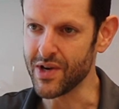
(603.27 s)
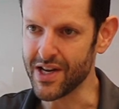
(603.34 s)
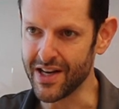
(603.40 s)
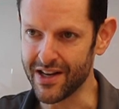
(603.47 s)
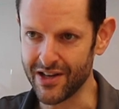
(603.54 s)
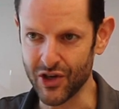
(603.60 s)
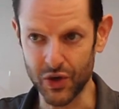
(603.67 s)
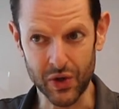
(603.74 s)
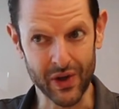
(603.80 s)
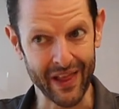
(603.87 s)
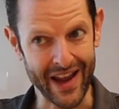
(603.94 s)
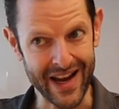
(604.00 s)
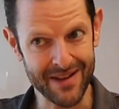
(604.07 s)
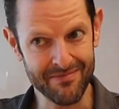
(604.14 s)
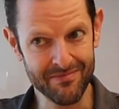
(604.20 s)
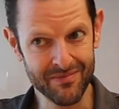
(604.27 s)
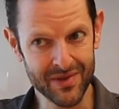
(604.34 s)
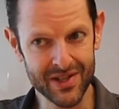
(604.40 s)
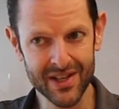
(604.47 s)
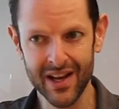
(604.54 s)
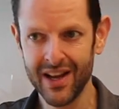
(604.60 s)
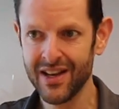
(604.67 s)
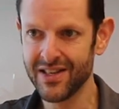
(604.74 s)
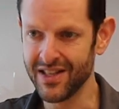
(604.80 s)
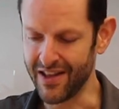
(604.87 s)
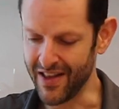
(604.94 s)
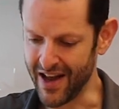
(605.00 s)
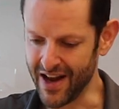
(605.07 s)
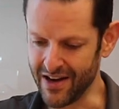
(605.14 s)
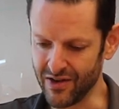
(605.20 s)
need in your claims to
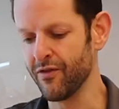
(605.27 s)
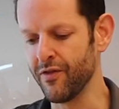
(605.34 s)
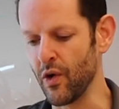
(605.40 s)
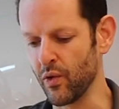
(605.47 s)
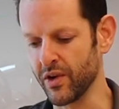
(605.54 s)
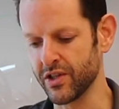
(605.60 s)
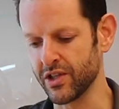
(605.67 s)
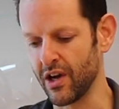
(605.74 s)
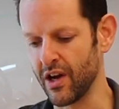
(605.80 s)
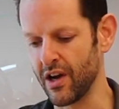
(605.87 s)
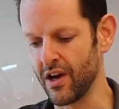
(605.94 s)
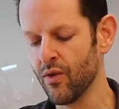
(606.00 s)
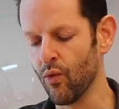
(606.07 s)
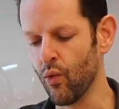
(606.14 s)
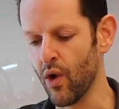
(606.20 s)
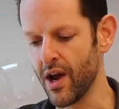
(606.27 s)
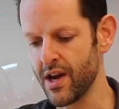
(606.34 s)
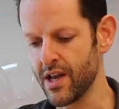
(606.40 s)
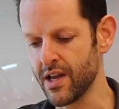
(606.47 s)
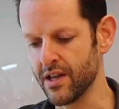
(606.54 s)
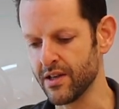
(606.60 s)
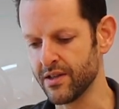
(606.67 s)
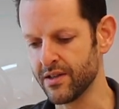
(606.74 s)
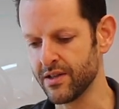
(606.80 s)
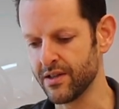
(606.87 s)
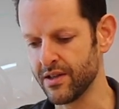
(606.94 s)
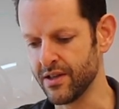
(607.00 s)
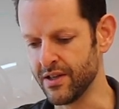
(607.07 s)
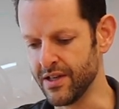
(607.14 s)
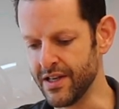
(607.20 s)
then focus on what
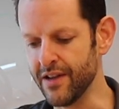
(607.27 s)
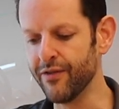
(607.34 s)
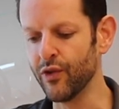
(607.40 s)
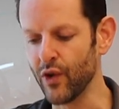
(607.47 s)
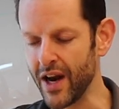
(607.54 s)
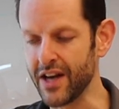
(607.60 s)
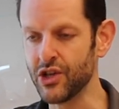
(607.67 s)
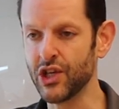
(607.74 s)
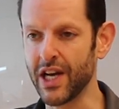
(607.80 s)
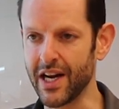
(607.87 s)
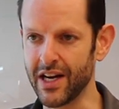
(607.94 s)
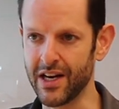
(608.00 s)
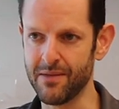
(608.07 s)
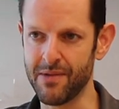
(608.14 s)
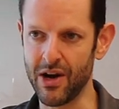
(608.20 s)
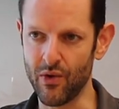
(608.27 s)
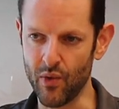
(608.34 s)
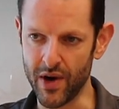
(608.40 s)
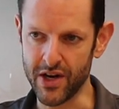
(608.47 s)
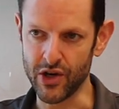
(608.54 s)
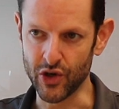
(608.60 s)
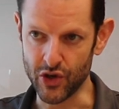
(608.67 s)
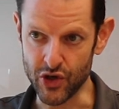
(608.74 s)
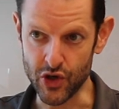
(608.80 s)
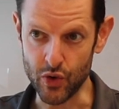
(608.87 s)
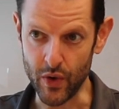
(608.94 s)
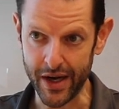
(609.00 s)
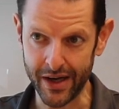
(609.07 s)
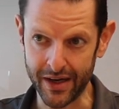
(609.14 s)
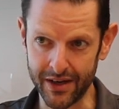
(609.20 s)
is differentiated about what you're
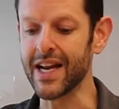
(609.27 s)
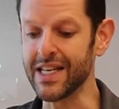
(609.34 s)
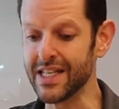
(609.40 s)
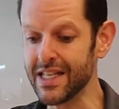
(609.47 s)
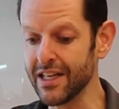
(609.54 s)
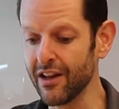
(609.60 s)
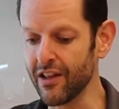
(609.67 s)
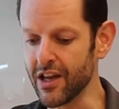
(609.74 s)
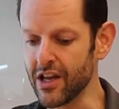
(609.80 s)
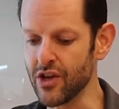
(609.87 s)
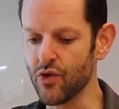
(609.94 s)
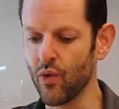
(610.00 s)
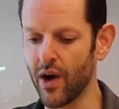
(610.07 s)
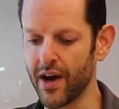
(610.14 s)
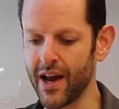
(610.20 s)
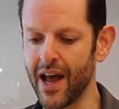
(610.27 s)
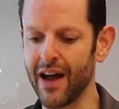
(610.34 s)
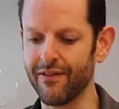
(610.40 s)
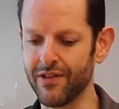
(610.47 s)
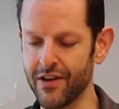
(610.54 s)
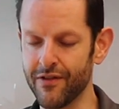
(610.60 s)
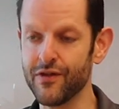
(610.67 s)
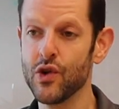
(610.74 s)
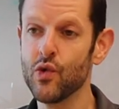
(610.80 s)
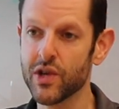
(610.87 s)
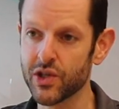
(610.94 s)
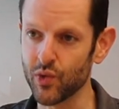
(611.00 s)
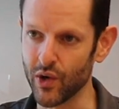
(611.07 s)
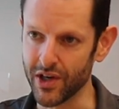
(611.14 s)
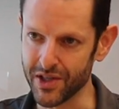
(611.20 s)
doing. Ideally, you want to have the
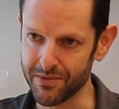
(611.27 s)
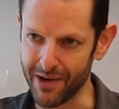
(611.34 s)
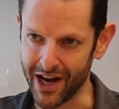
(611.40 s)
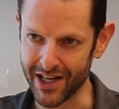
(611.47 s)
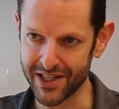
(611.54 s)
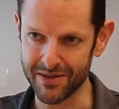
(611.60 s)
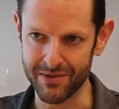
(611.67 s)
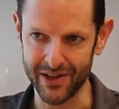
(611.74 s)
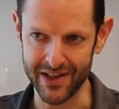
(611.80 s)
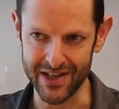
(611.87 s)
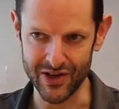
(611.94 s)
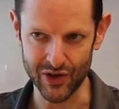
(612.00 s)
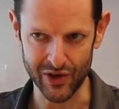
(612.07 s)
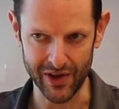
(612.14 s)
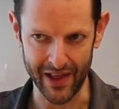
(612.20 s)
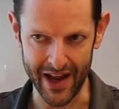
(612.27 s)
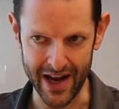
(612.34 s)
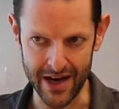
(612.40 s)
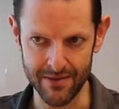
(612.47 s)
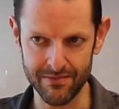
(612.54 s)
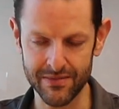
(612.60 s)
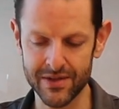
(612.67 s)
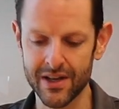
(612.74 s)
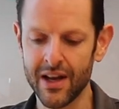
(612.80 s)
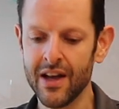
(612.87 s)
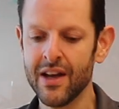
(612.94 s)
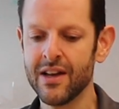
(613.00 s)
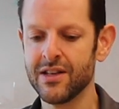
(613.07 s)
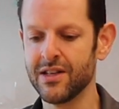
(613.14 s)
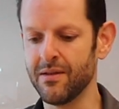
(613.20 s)
fewest words possible in your claims
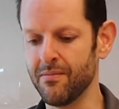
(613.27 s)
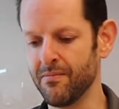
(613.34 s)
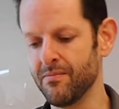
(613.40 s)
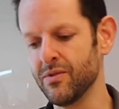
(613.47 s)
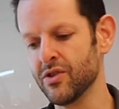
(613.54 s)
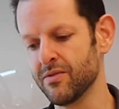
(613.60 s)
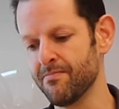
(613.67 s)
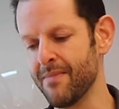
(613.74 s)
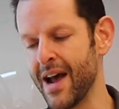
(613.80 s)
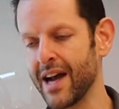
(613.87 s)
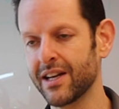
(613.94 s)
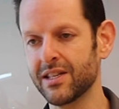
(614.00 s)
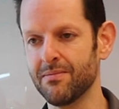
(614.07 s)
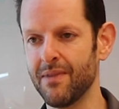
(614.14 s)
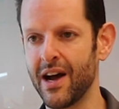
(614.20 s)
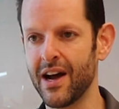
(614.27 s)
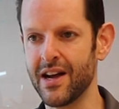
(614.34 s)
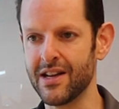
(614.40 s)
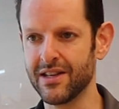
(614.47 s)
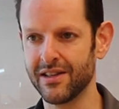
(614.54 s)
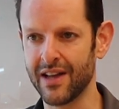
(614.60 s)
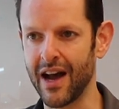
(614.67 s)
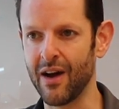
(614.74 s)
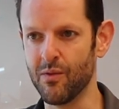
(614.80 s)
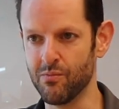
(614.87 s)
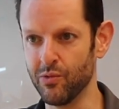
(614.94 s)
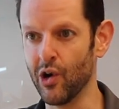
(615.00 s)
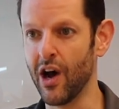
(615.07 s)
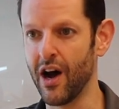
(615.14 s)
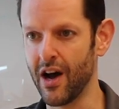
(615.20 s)
to just maximize how
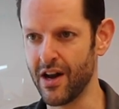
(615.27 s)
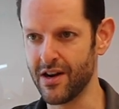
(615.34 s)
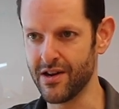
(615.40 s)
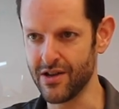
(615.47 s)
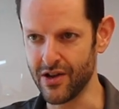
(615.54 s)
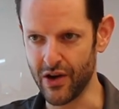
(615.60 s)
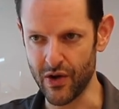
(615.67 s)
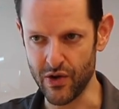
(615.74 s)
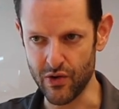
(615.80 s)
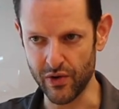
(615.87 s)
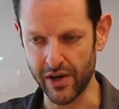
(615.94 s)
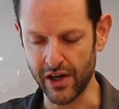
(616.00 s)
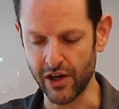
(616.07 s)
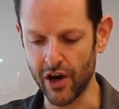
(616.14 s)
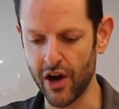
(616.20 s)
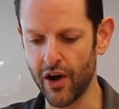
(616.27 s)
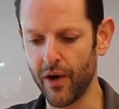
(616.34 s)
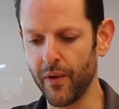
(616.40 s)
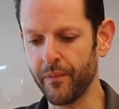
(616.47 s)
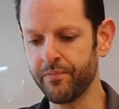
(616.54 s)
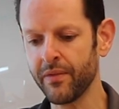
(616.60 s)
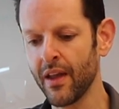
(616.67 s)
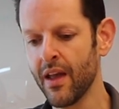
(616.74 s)
broad, you know, you can go.